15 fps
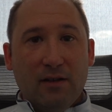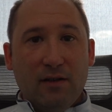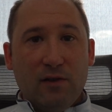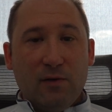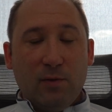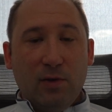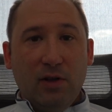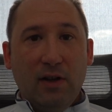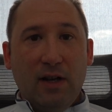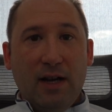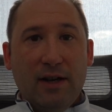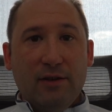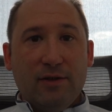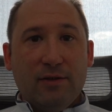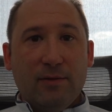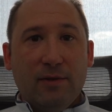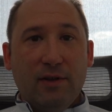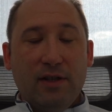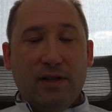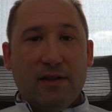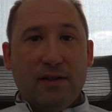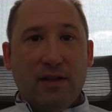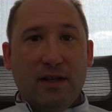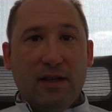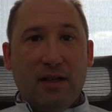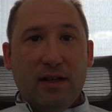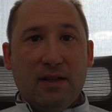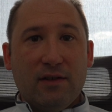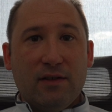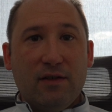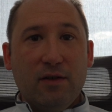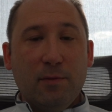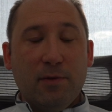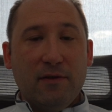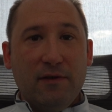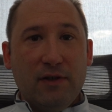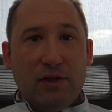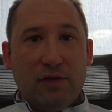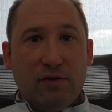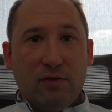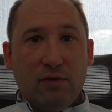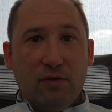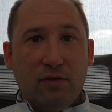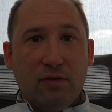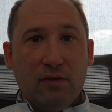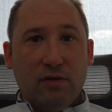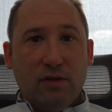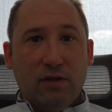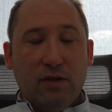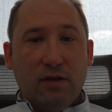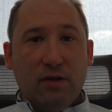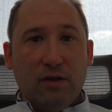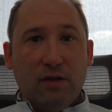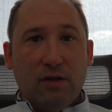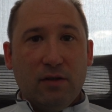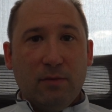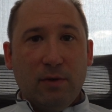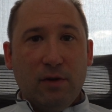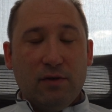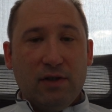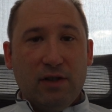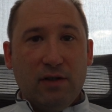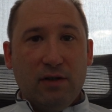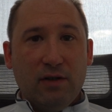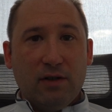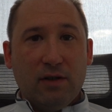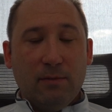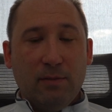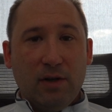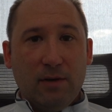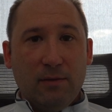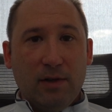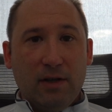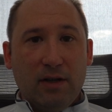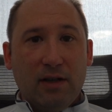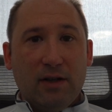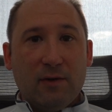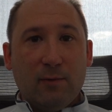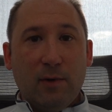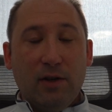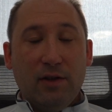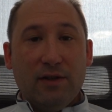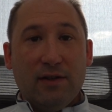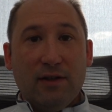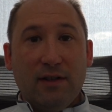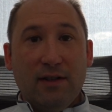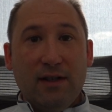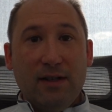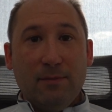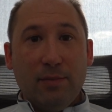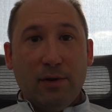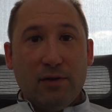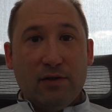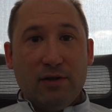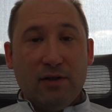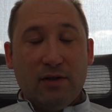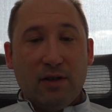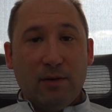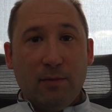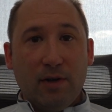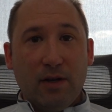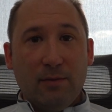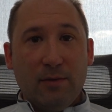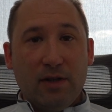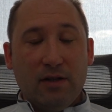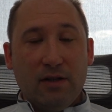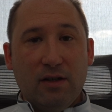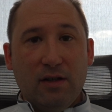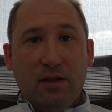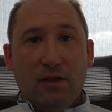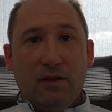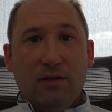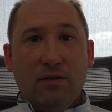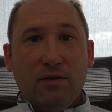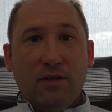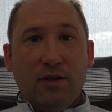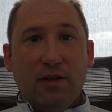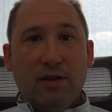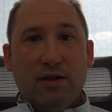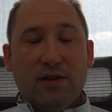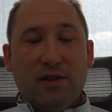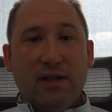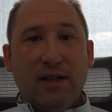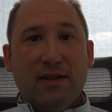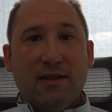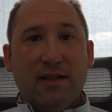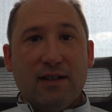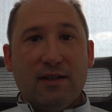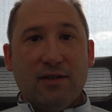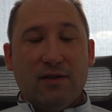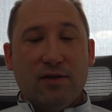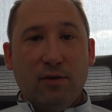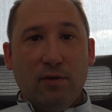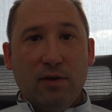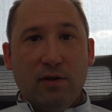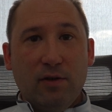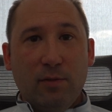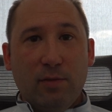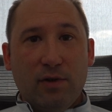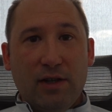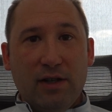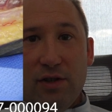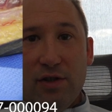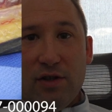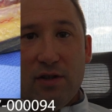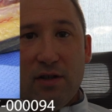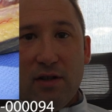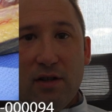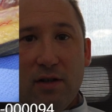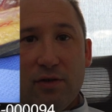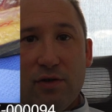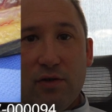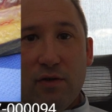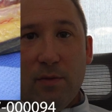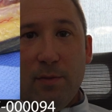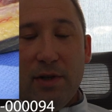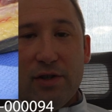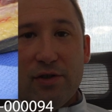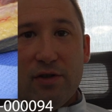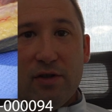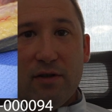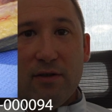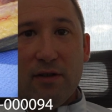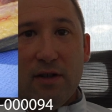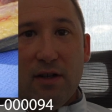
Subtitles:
This will allow you to release the superficial posterior compartment as well as the deep posterior compartment. You're going to just dissect the soleal bridge, I'll show a picture,